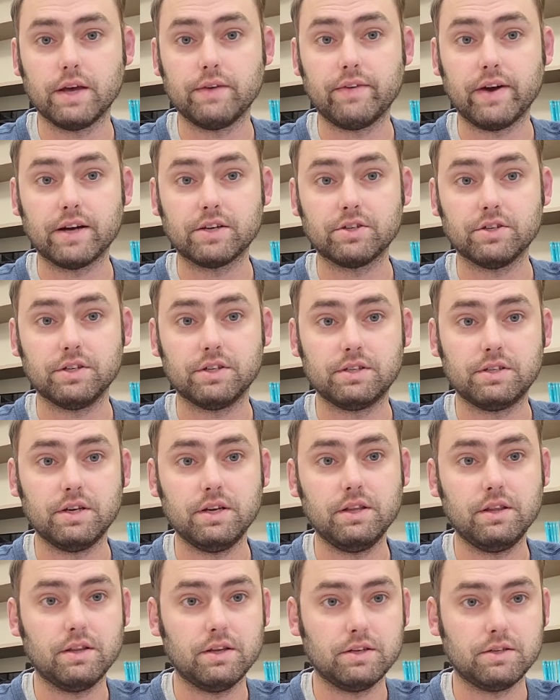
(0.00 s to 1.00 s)
They've actually
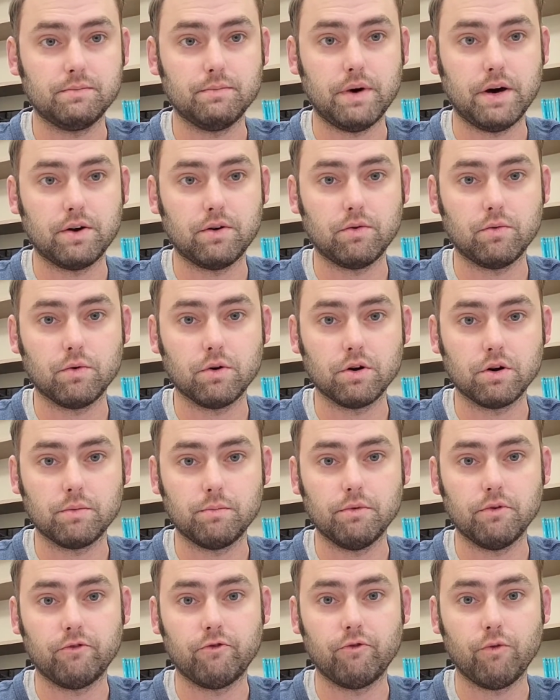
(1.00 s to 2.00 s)
seen this model
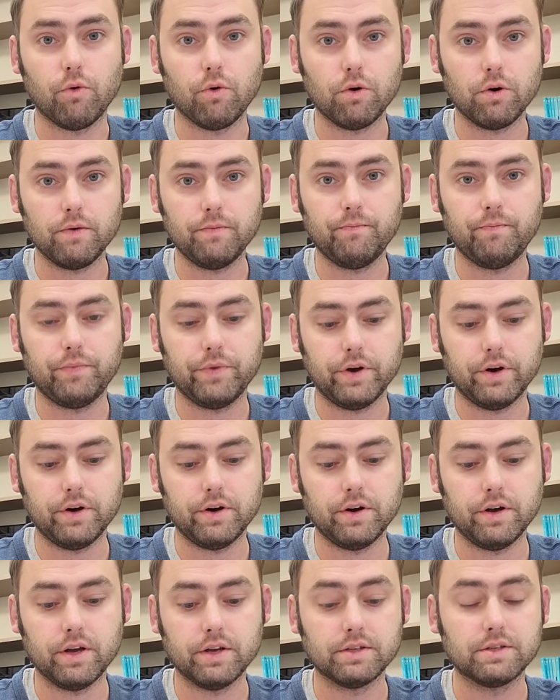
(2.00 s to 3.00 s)
work before
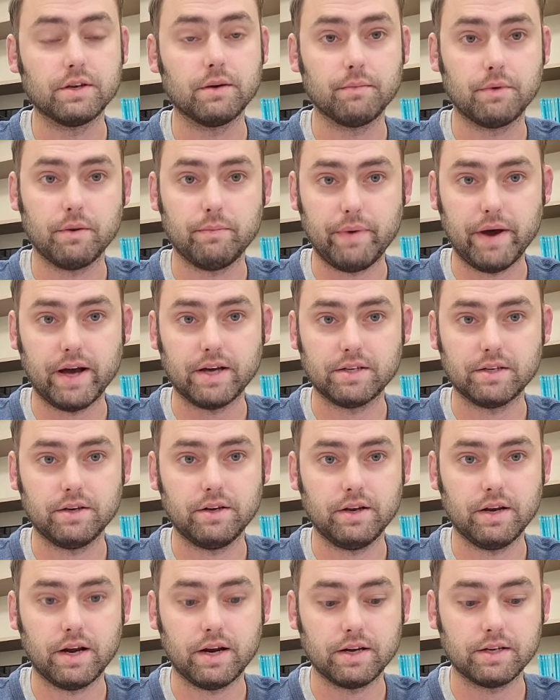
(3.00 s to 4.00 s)
in some
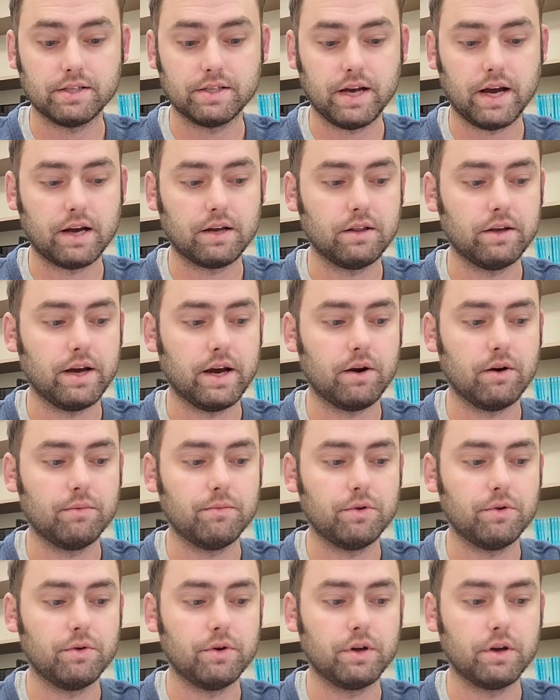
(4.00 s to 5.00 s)
capacity, not exactly how
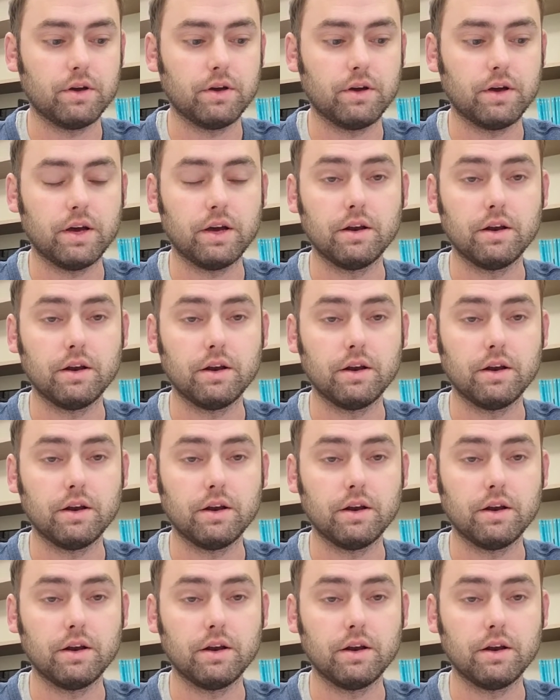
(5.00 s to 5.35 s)
I'm doing it.